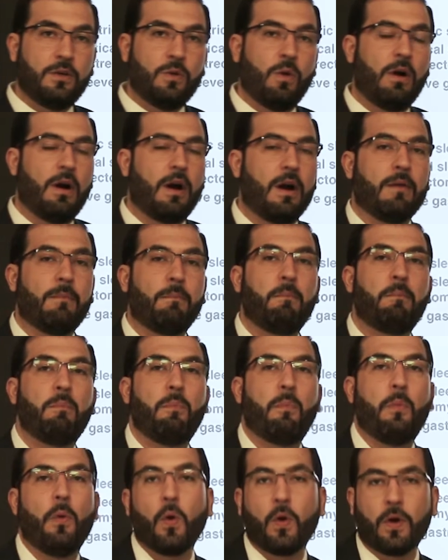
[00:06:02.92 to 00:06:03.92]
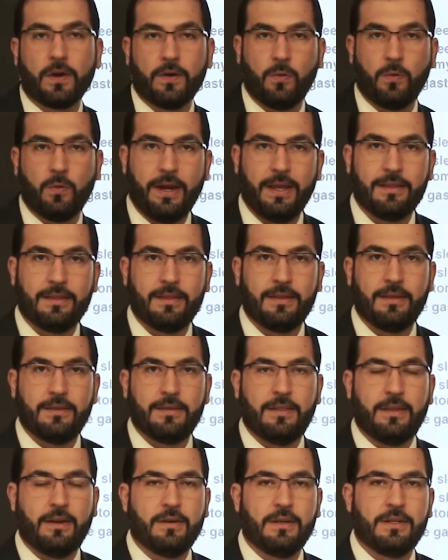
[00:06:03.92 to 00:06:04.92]
you are born with.
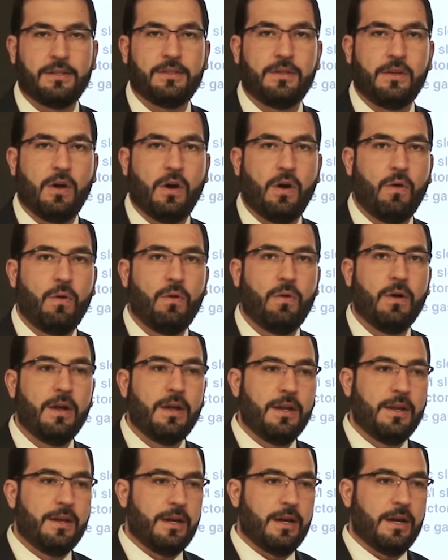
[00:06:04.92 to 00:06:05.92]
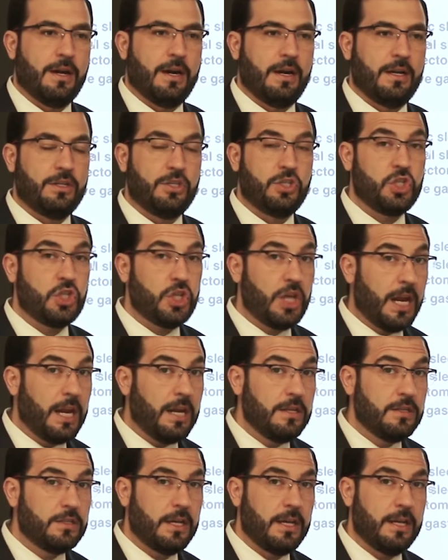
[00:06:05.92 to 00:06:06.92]
There is no
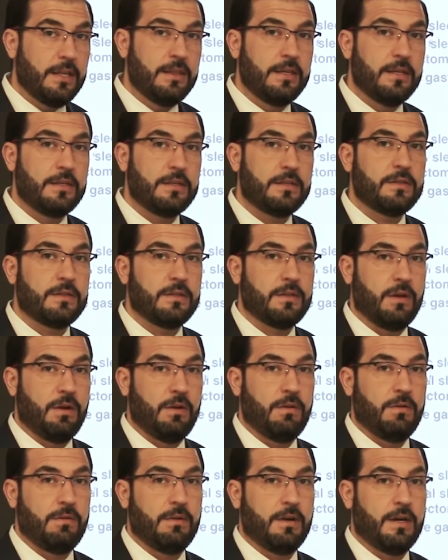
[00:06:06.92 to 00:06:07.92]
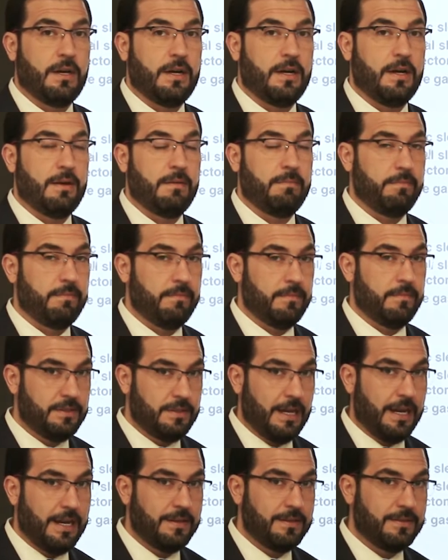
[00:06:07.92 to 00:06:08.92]
change in this, so
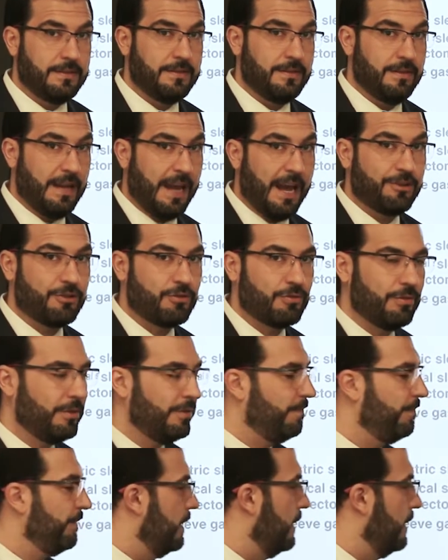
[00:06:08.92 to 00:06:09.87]
stays natural.